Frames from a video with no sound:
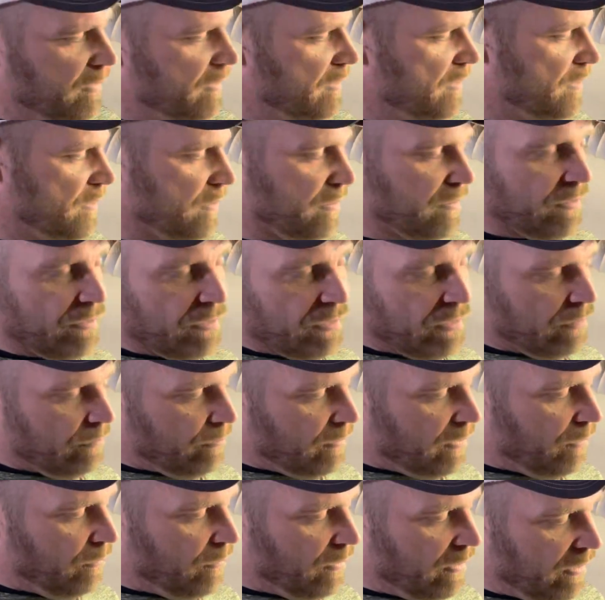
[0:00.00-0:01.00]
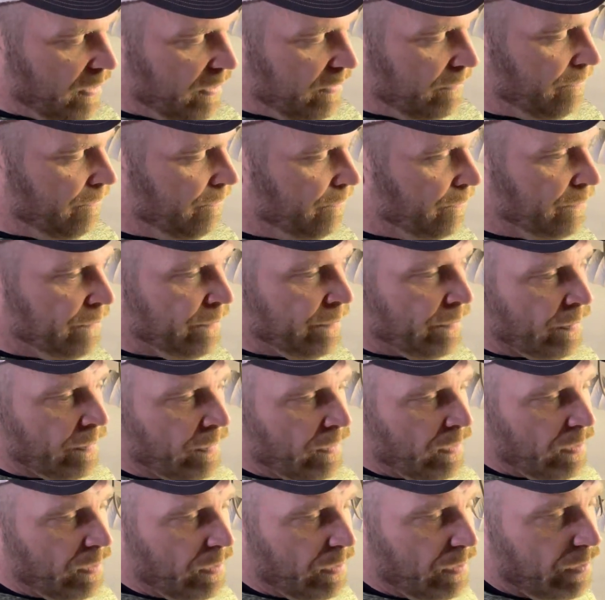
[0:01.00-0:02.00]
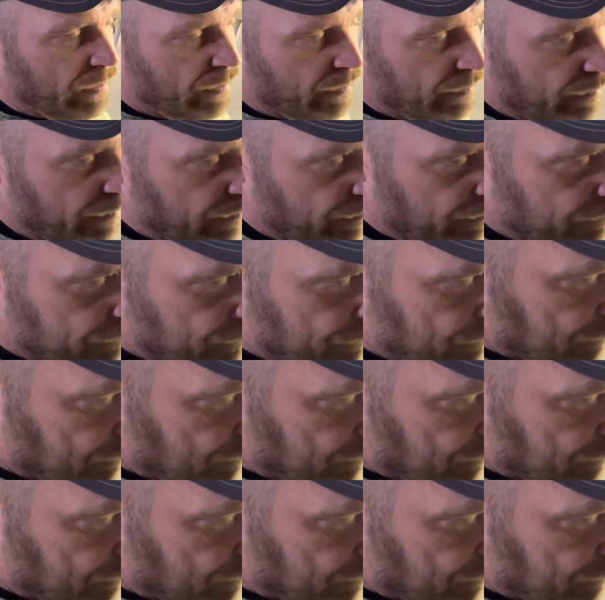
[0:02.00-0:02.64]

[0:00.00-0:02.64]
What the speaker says: It's just going to get in my way. And I also